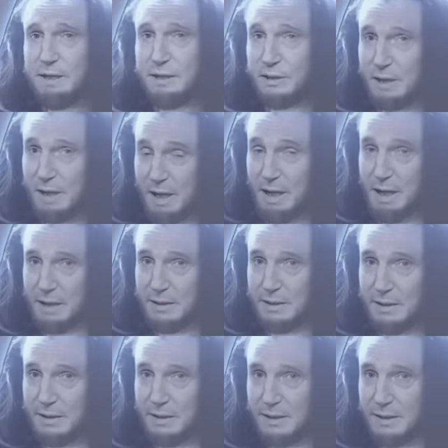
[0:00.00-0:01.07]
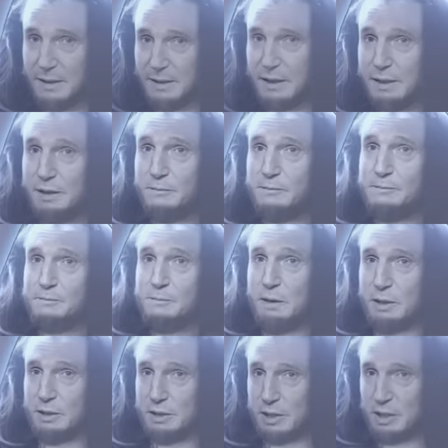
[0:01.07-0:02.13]
in your head,
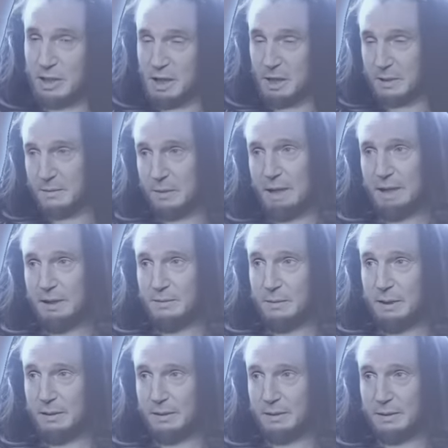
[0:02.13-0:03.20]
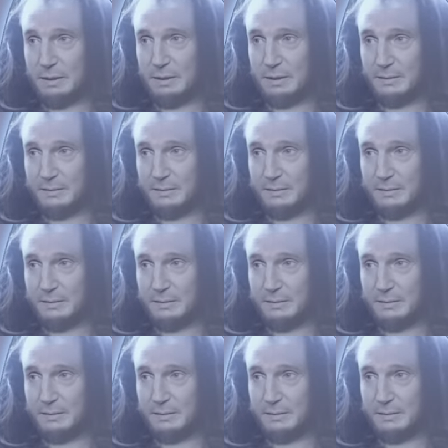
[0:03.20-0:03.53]
but just paying bills.